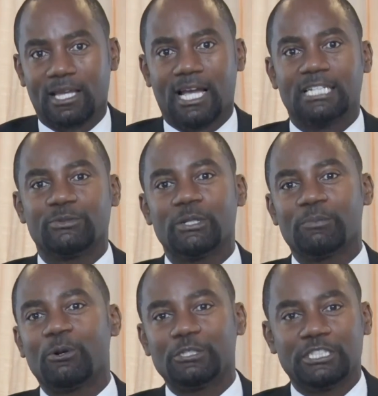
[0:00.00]
As we
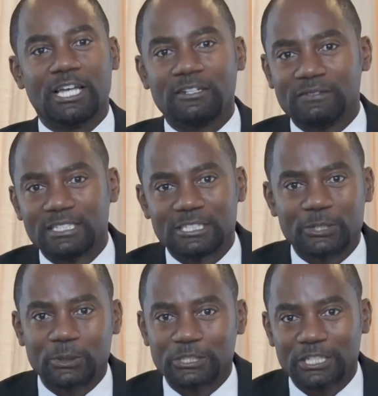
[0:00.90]
approach the end of these
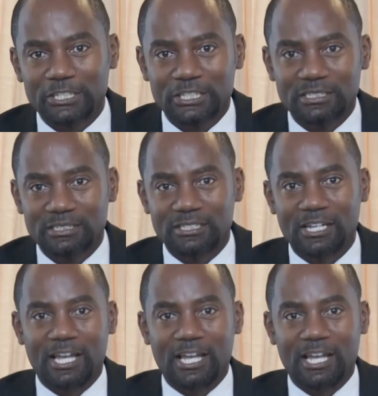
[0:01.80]
negotiations,